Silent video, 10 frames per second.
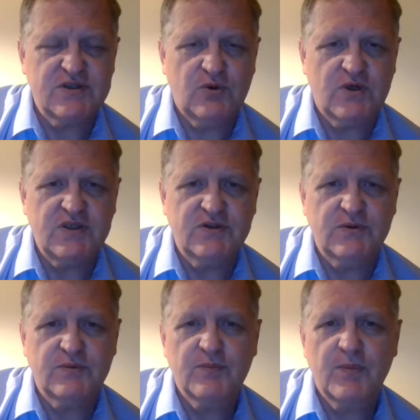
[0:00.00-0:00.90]
according
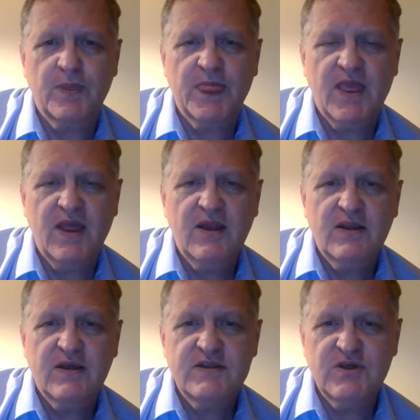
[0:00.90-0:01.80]
to.
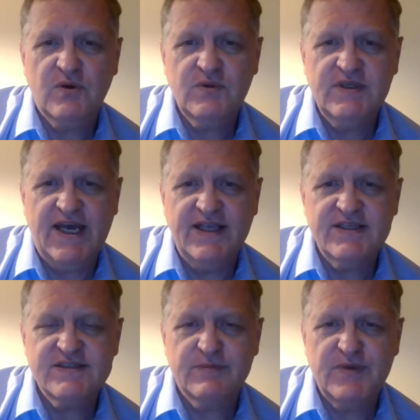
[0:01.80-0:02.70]
Joan
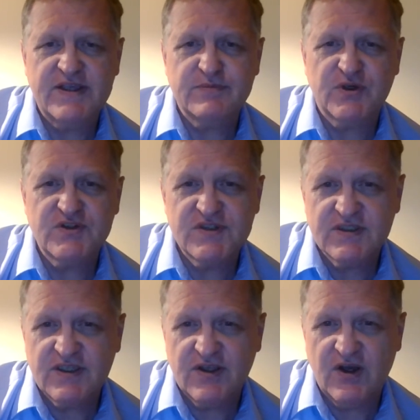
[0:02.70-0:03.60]
Detz, that's a
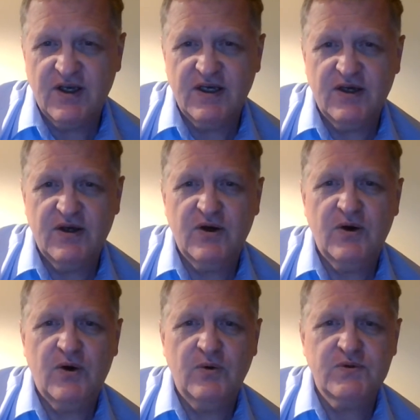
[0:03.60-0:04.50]
person,
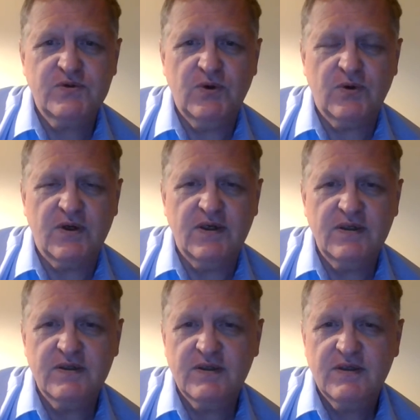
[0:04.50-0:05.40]
autora,
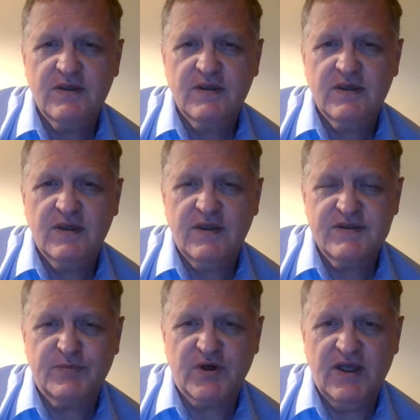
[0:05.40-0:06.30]
that's
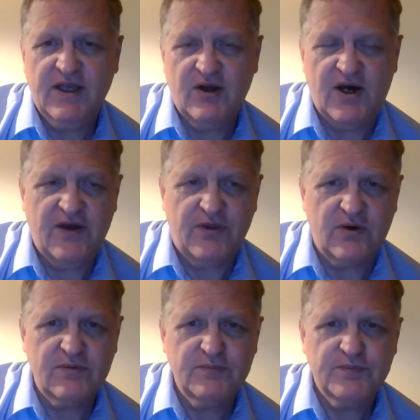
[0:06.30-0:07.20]
an
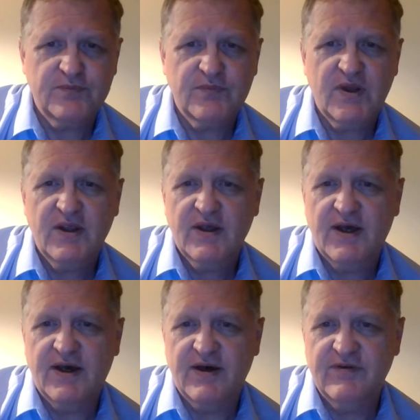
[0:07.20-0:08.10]
author,
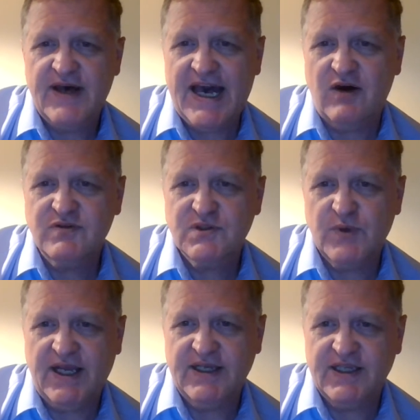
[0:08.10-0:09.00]
of how to
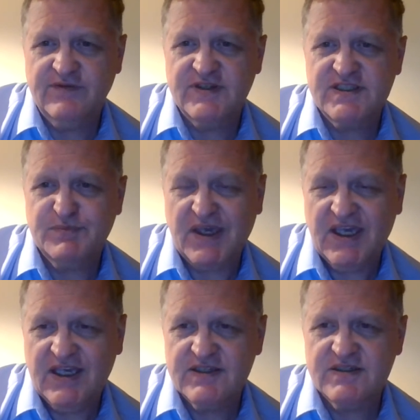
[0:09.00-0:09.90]
write and give a
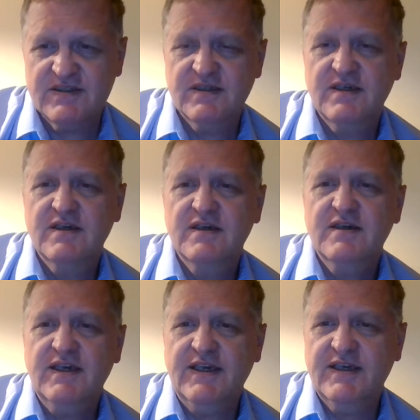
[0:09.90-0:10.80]
speech.
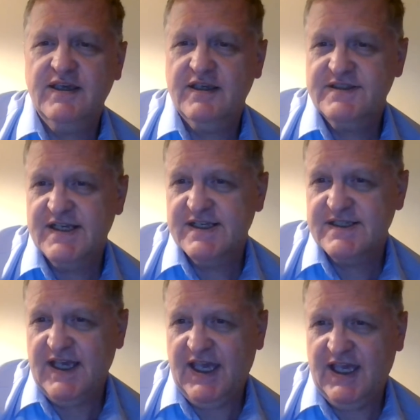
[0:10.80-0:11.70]
It says
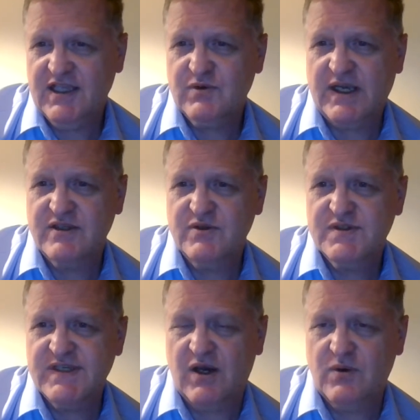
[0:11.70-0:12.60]
em
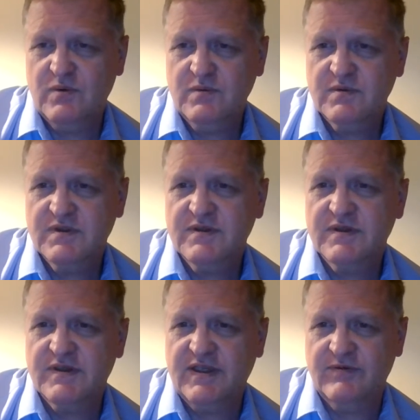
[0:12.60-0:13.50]
tradução
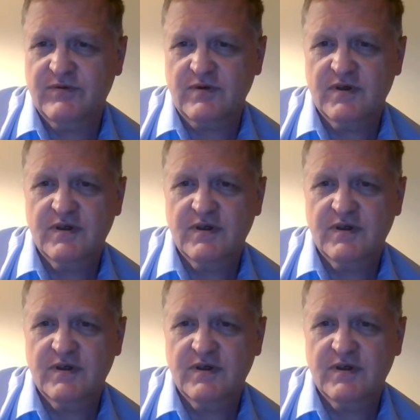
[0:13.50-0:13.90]
livre.